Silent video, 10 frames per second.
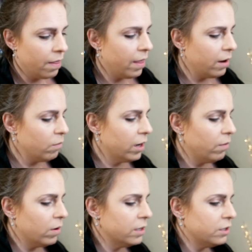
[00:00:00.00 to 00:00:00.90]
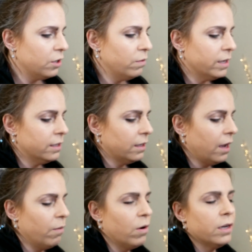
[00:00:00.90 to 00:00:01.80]
then what I want to do is
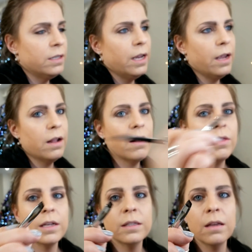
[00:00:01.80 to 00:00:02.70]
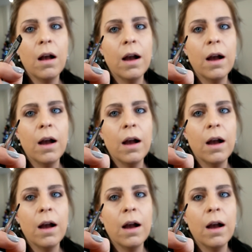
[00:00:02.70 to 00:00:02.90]
I want to take this